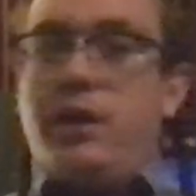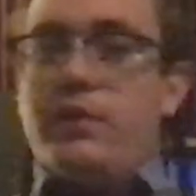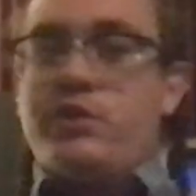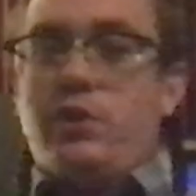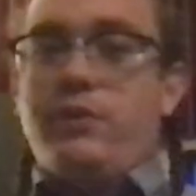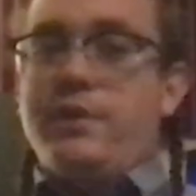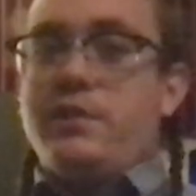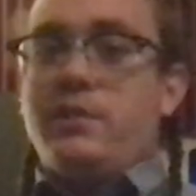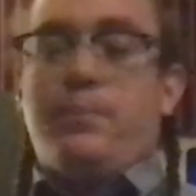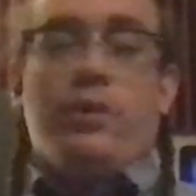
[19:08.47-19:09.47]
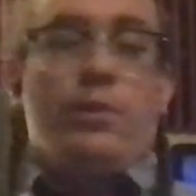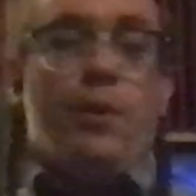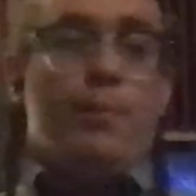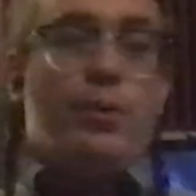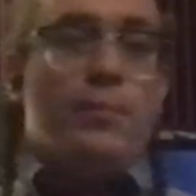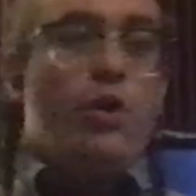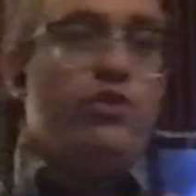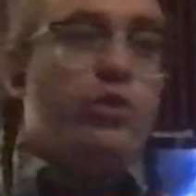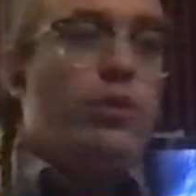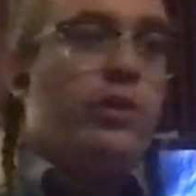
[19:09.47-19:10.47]
So this is a
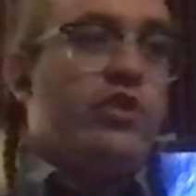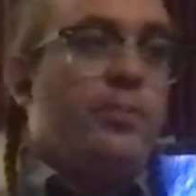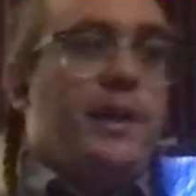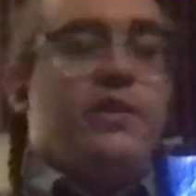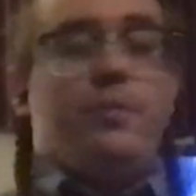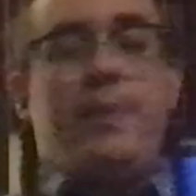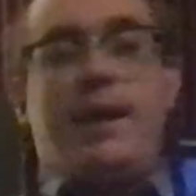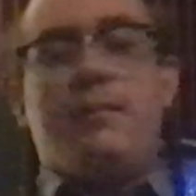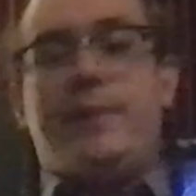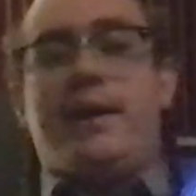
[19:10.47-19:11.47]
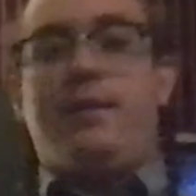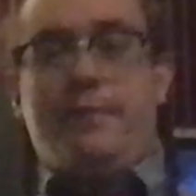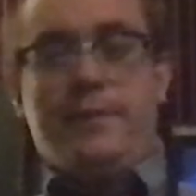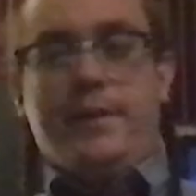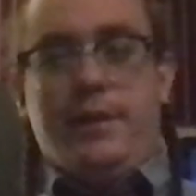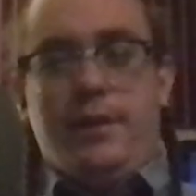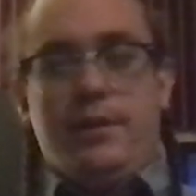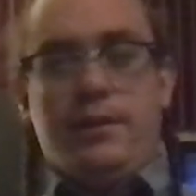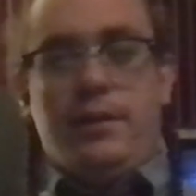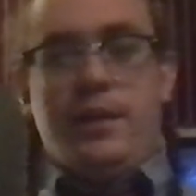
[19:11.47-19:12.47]
promotional expense paid by the fund.
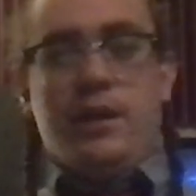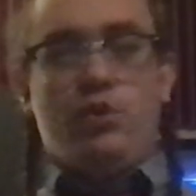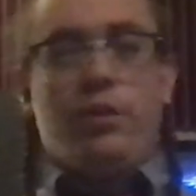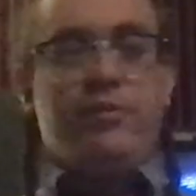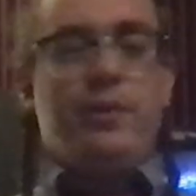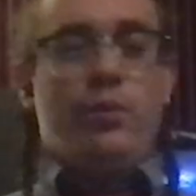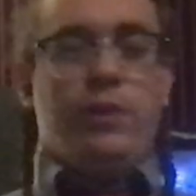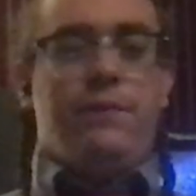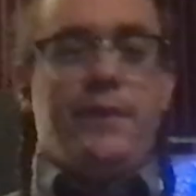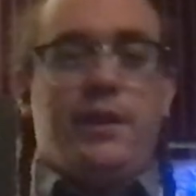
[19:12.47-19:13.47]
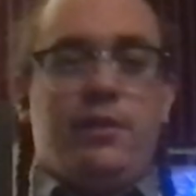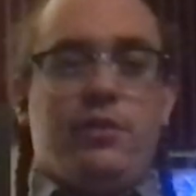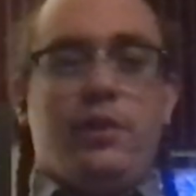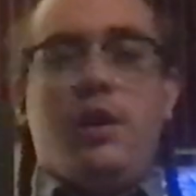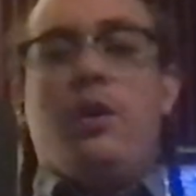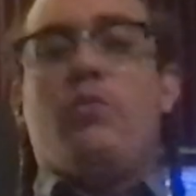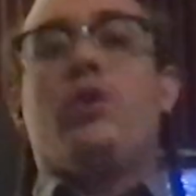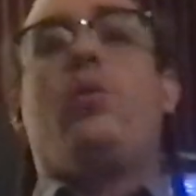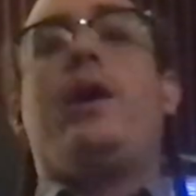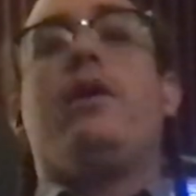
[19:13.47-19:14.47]
And 12b1 fees
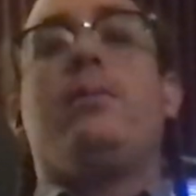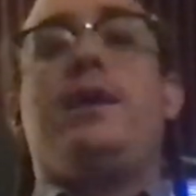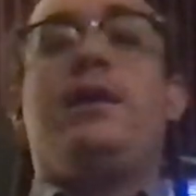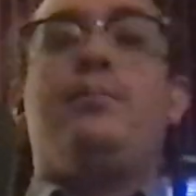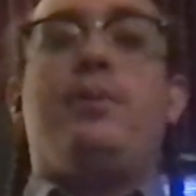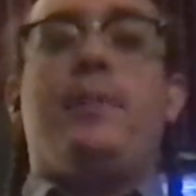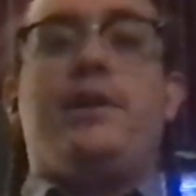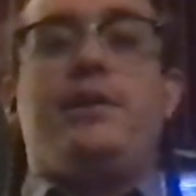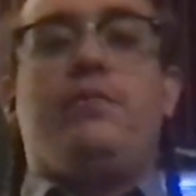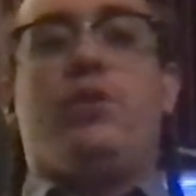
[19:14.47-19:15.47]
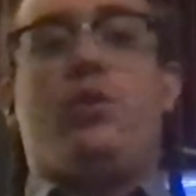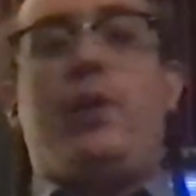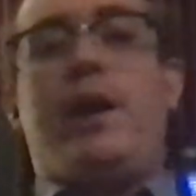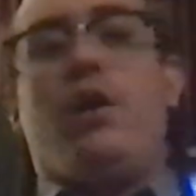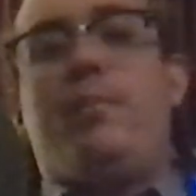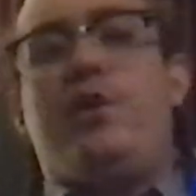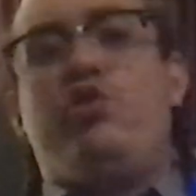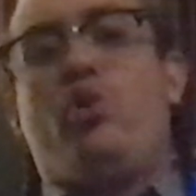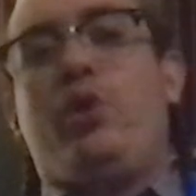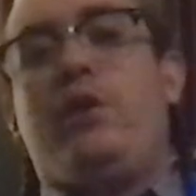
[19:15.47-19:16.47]
required to be implemented require a
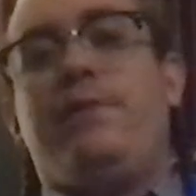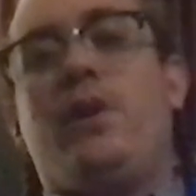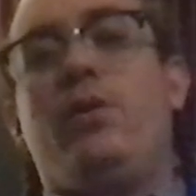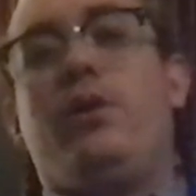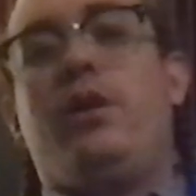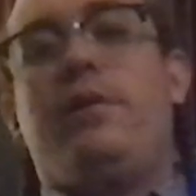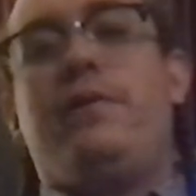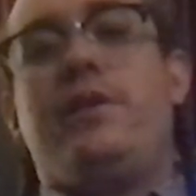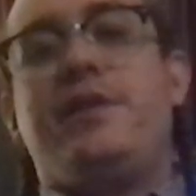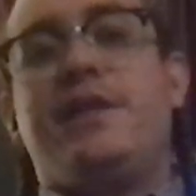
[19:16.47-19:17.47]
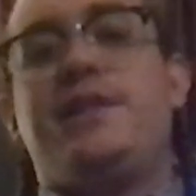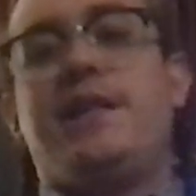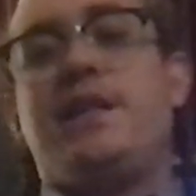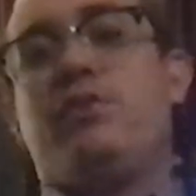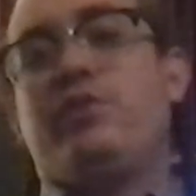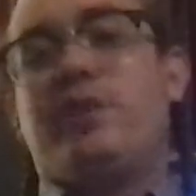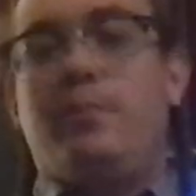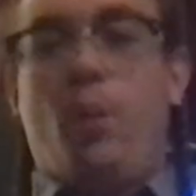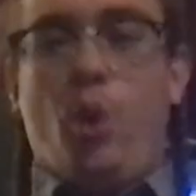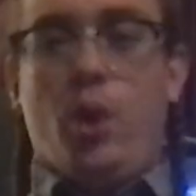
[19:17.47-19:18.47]
majority vote of the
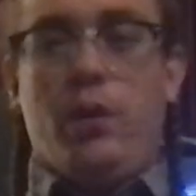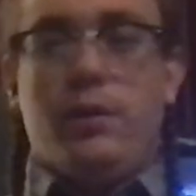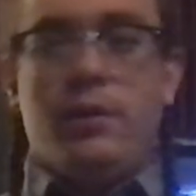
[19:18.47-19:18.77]
disinterested board.